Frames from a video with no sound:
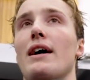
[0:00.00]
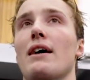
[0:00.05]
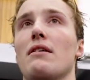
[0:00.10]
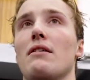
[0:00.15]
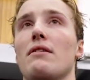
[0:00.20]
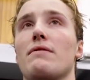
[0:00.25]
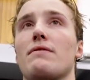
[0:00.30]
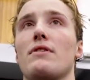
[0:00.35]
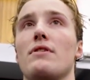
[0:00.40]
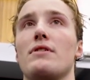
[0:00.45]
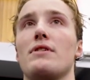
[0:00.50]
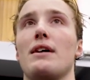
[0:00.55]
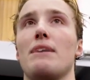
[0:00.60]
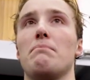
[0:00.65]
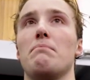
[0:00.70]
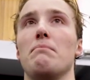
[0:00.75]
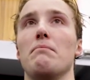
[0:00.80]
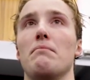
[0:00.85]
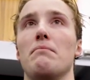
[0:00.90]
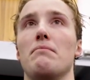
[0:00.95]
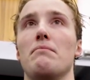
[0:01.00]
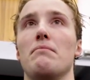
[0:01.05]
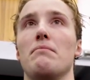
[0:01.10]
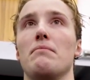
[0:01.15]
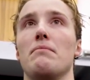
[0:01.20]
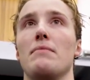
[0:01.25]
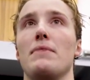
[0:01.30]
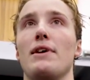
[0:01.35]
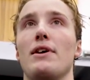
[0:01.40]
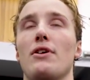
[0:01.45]
Yeah, of course, that,
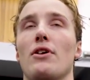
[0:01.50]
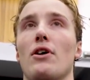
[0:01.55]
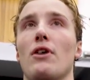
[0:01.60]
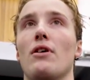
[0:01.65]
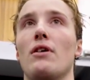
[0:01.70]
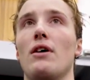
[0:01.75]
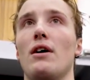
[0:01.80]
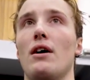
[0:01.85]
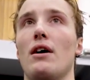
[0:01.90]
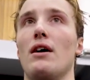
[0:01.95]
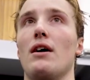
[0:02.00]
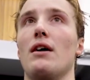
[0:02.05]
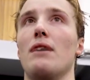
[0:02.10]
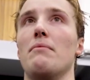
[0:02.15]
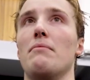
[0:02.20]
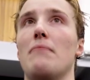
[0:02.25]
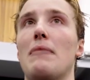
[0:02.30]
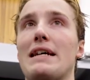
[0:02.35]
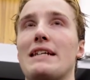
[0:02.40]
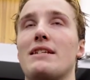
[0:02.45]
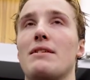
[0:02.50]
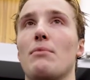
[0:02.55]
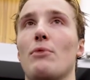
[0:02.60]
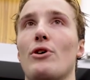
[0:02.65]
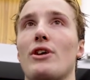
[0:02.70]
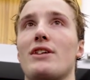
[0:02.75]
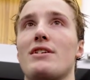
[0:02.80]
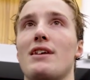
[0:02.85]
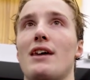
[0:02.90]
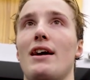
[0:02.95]
you know, makes it
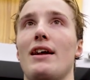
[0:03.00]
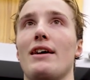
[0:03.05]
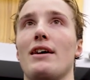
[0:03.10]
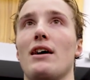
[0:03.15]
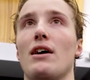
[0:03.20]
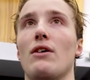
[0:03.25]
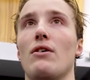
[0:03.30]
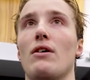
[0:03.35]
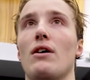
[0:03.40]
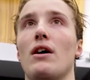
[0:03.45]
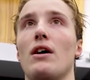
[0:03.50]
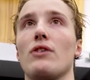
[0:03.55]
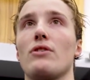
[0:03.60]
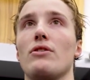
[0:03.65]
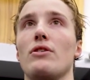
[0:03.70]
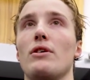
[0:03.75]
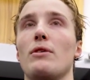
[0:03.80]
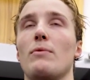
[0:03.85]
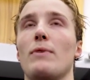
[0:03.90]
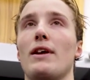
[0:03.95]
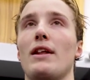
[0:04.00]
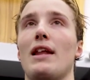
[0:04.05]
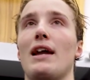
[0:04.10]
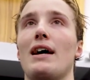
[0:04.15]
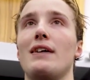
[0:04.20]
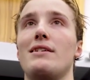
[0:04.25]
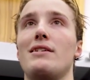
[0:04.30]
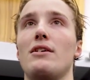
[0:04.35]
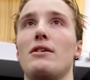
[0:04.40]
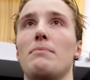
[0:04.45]
more exciting how good it went
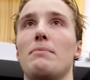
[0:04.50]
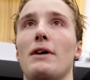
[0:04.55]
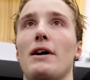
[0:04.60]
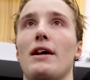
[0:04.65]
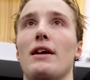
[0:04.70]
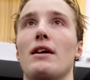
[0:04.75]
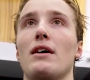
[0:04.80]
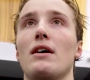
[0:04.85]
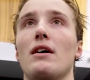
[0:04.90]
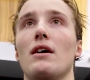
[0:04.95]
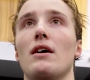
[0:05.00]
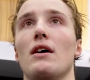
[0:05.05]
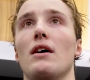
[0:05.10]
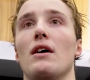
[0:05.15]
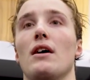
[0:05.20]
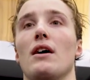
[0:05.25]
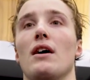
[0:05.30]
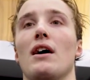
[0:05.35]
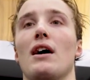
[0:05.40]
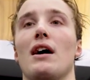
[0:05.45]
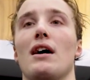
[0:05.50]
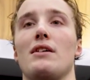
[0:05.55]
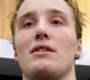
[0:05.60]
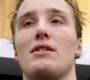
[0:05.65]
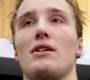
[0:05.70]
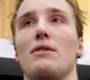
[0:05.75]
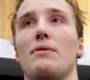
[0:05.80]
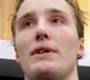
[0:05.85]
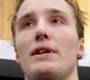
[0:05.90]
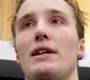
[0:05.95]
last year. But
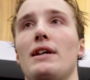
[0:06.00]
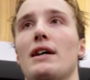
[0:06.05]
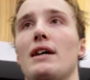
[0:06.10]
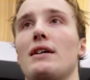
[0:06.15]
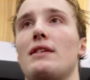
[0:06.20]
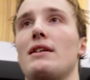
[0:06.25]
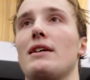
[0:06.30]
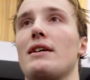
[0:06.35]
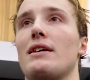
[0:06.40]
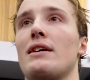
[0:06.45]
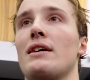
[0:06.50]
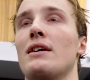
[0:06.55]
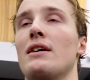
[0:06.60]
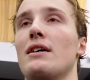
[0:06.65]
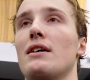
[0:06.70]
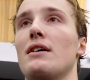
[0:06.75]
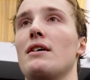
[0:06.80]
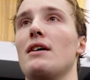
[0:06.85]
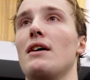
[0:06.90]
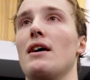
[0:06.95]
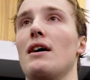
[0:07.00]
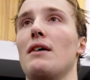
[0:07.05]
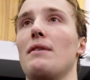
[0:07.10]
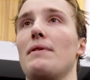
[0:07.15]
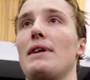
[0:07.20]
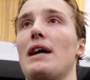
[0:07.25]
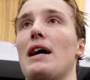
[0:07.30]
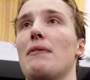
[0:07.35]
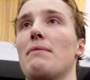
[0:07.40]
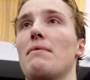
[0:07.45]
also, we have, you
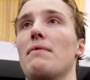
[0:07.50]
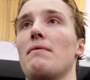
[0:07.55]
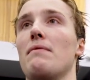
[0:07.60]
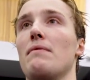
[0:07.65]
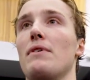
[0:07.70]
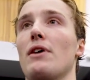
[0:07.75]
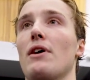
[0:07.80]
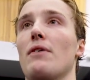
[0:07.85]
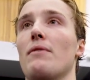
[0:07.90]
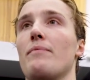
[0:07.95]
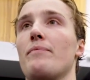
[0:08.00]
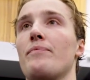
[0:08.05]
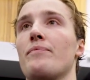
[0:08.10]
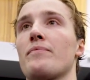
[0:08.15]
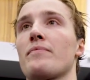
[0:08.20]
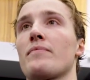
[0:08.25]
know,